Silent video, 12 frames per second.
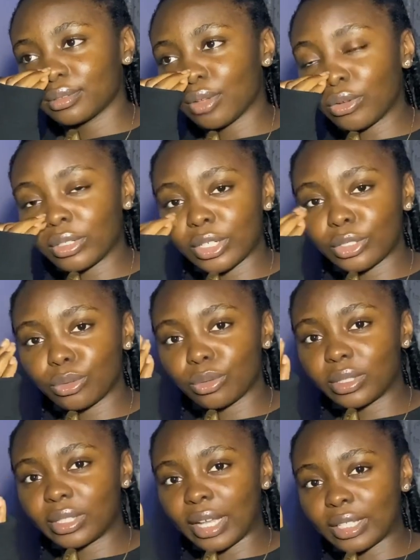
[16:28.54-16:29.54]

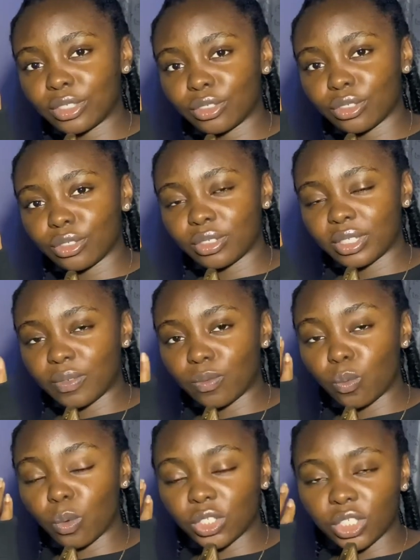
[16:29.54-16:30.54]
understood that just because I've
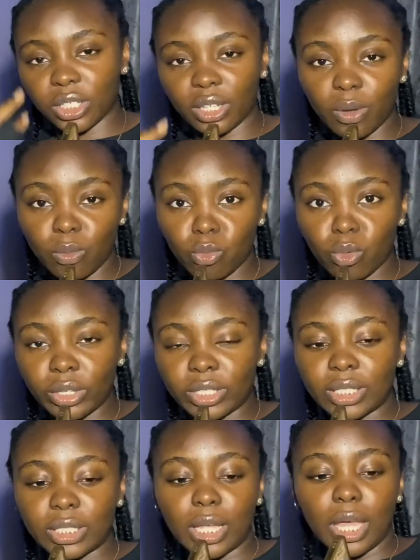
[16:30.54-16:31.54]
watched it like
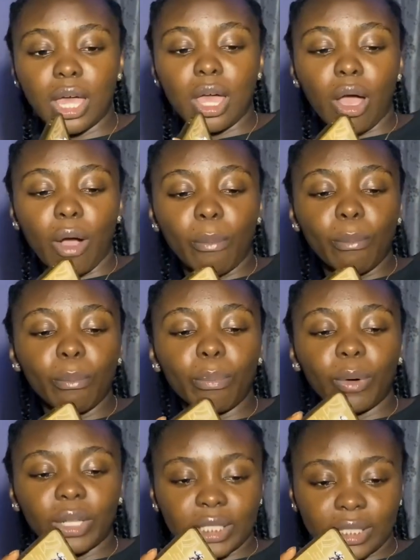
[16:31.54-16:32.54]
once.
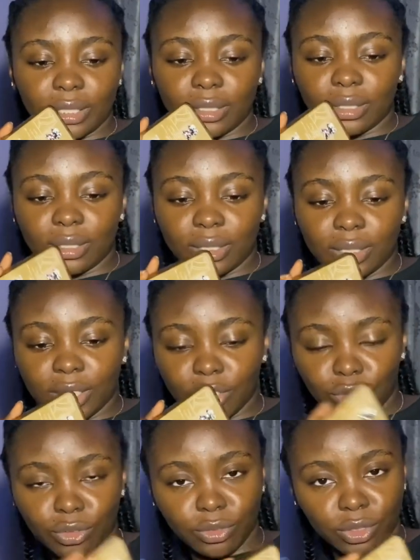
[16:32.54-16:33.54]
But
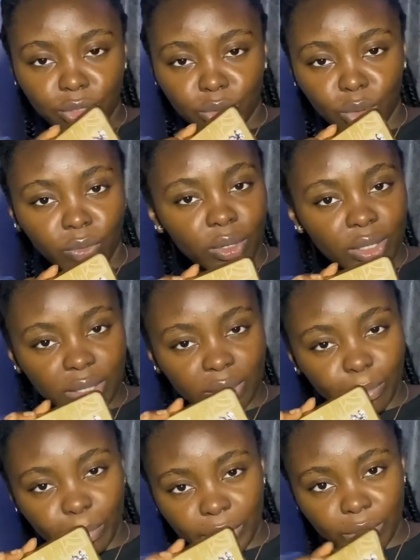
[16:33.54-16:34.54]
this review is
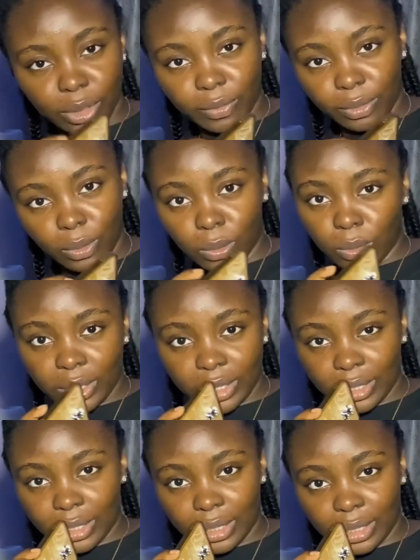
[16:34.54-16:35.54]
obviously based off the
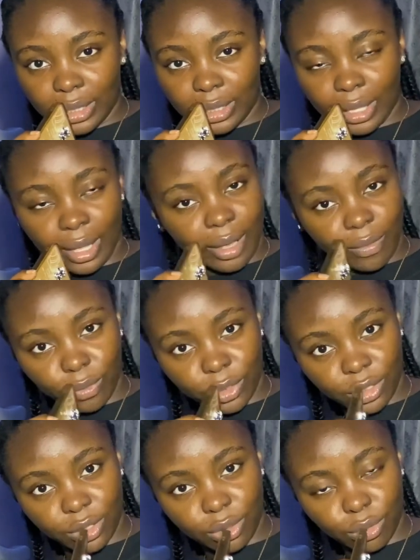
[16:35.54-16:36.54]
ones that I
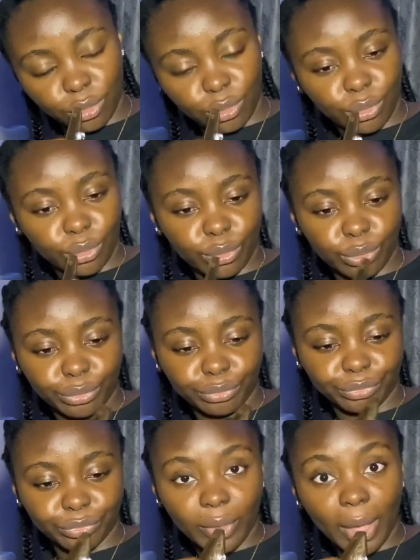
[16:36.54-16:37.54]
watched it, so
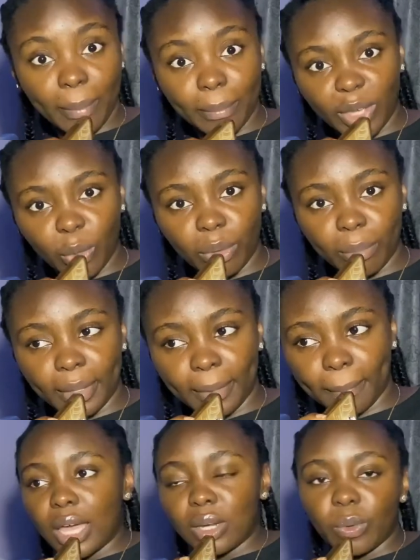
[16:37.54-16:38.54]
bear with
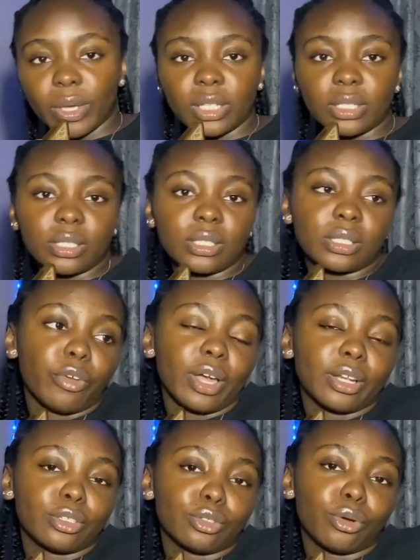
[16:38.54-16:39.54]
me. Anyways,
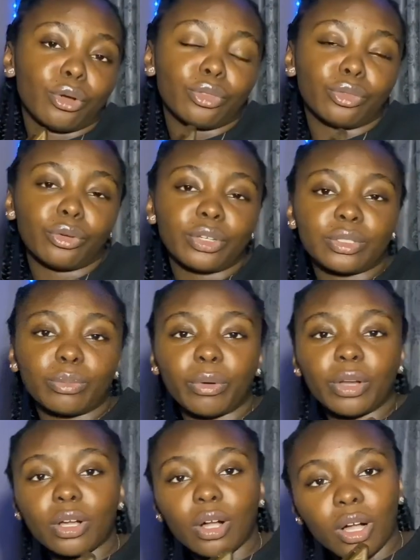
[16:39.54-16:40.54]
Ryan is going through his
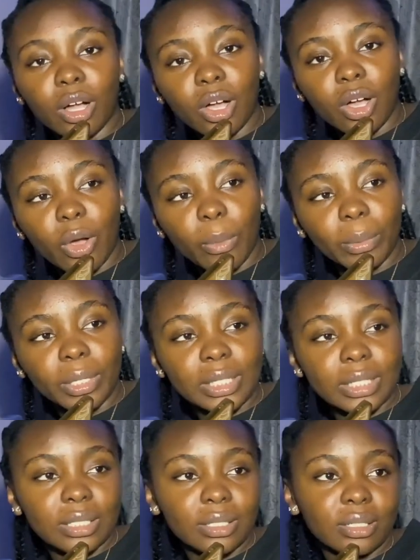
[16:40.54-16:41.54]
breakup,
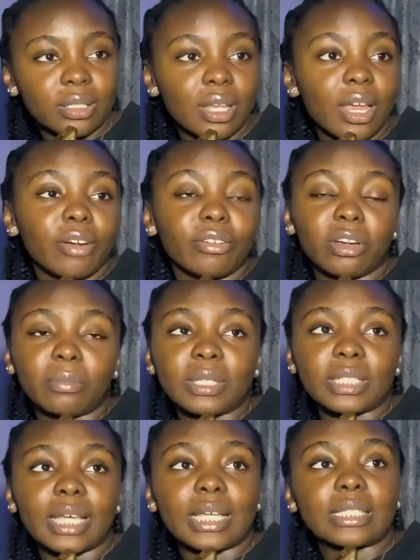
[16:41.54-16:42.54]
he's
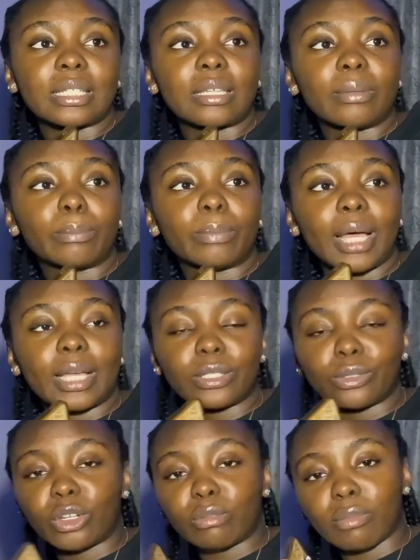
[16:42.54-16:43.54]
reminiscing past good